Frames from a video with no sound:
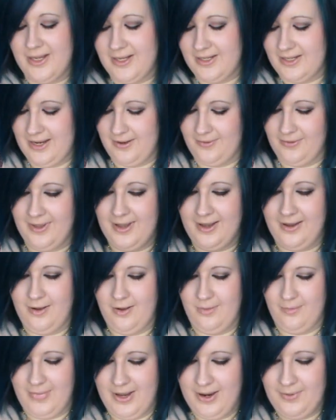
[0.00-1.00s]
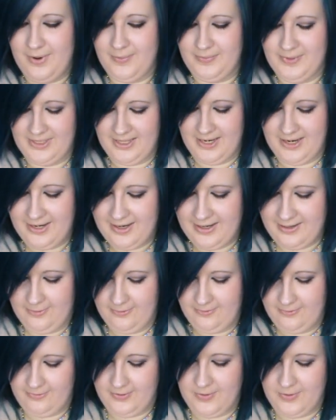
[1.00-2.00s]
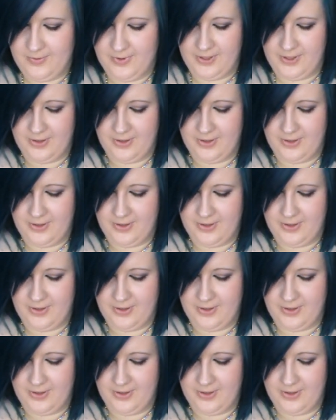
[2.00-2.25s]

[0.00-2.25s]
down there on my website if you want